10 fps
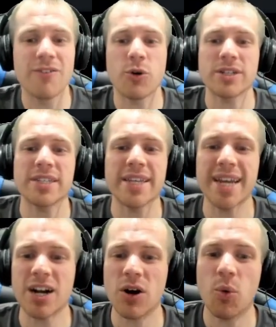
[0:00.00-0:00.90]
For
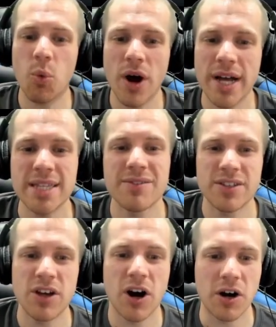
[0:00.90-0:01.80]
tier 1
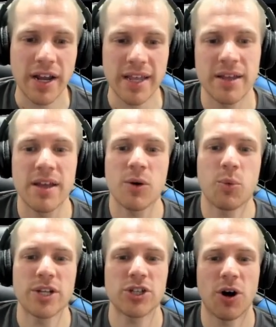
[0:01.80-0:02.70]
Venari,
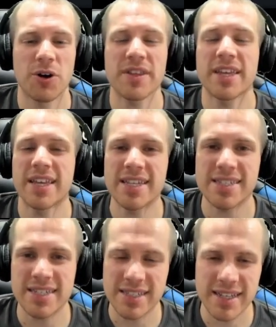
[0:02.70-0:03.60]
which are the
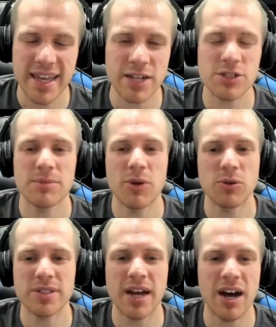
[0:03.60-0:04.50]
easiest to catch, the
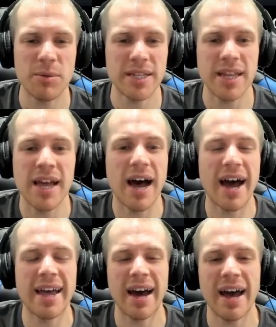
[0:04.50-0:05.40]
most common,
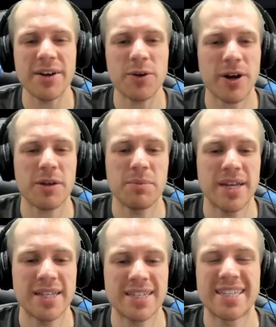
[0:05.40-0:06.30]
I highly
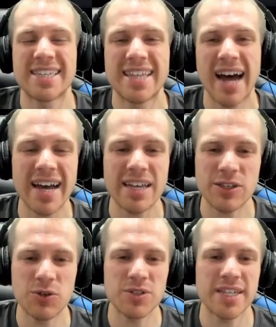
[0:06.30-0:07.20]
recommend not
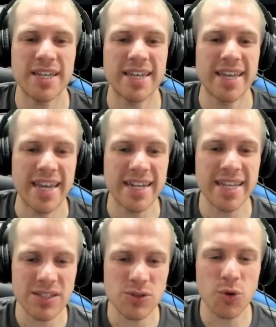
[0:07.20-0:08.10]
using
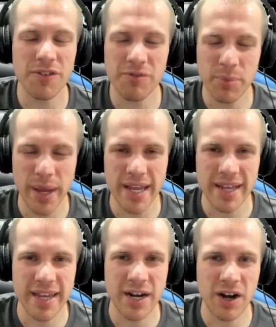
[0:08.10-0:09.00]
any sort of bait
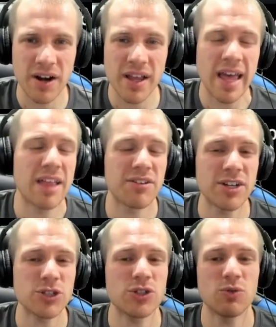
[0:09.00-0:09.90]
here
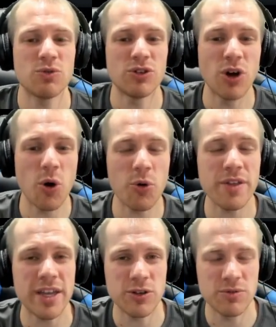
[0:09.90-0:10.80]
unless you know
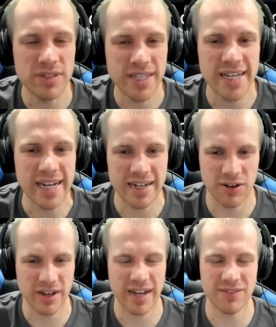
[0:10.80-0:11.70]
that you need it. And
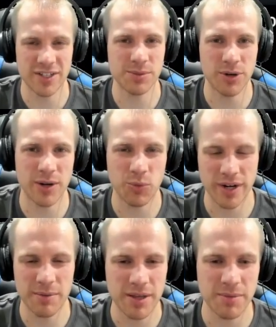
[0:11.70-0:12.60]
I'll kind of explain what
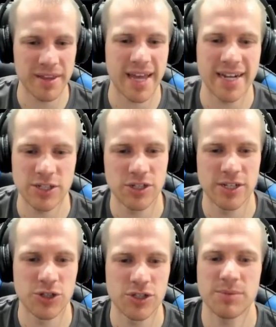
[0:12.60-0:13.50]
I mean by that
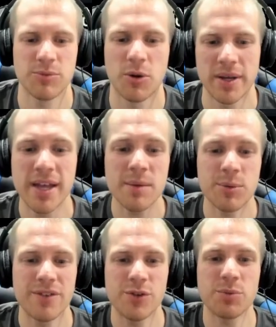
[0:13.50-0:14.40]
in just a moment.
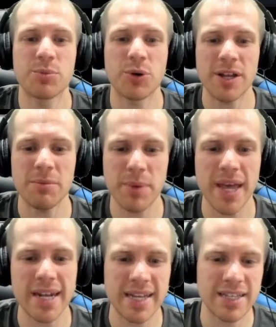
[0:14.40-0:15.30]
But if you bring
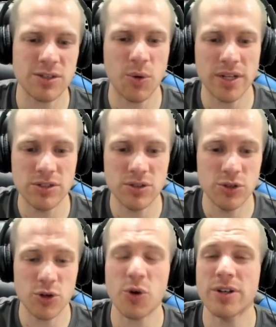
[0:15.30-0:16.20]
bait,
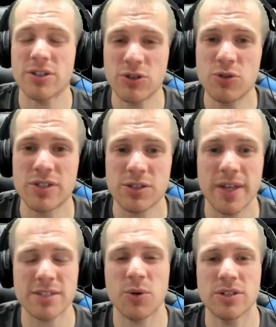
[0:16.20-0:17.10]
you're going to use it. So
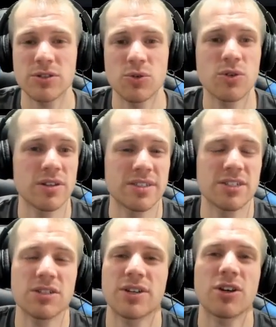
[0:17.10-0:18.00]
that's going to
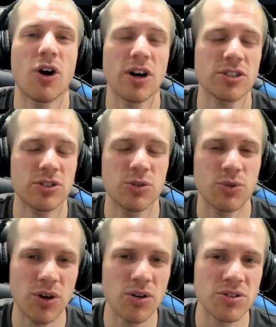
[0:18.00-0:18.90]
essentially cost you
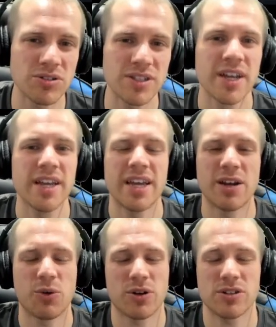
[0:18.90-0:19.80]
gold
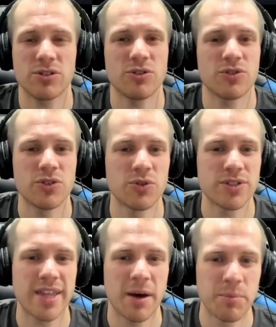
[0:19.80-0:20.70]
in order to
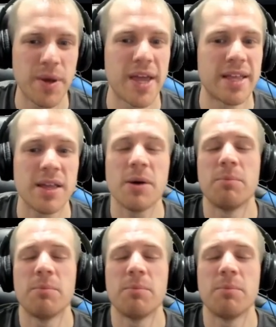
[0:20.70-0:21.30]
use that bait.